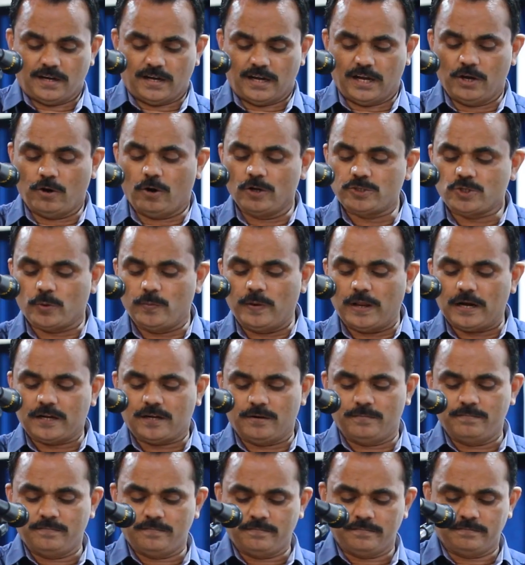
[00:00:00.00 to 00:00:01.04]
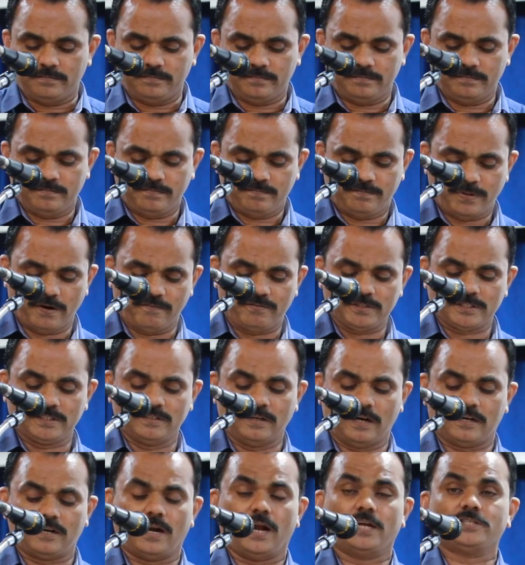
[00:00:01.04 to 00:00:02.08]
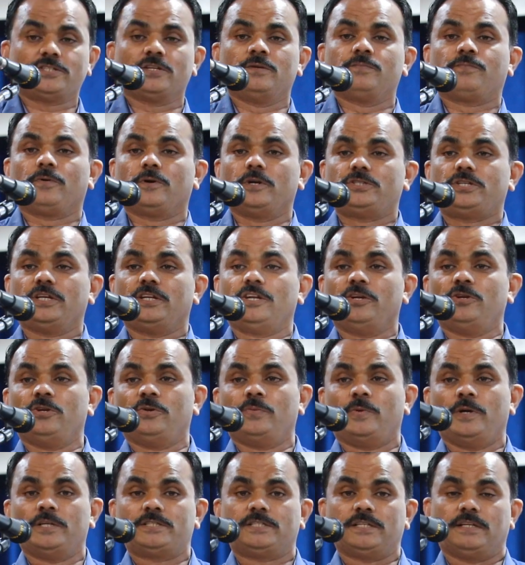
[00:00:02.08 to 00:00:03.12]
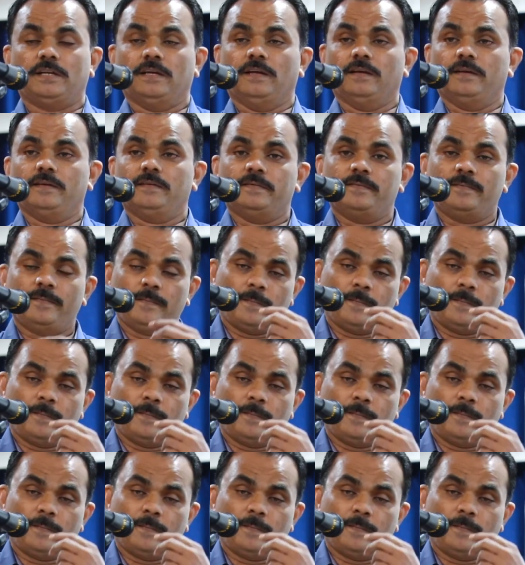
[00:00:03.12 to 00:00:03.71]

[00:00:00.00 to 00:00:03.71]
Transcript: I also welcome Professor Natarajan, Pondicherry University.